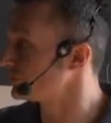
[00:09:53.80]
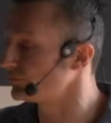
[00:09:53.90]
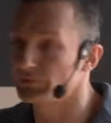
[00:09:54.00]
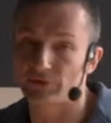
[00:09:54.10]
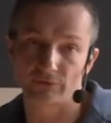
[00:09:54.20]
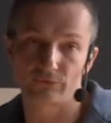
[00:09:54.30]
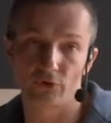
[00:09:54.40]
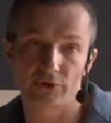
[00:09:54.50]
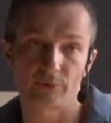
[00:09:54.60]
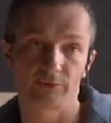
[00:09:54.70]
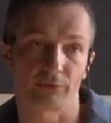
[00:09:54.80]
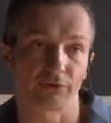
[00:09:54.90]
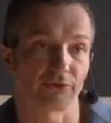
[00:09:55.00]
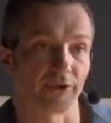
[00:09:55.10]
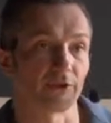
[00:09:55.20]
of living,
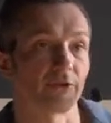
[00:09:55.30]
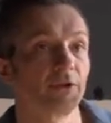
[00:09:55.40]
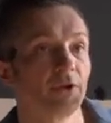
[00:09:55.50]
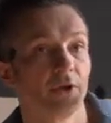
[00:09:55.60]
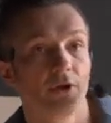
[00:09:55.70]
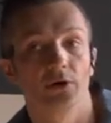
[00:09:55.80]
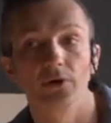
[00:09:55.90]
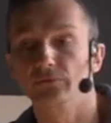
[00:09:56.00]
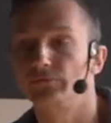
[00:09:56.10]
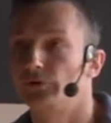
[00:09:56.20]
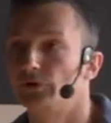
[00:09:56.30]
41% of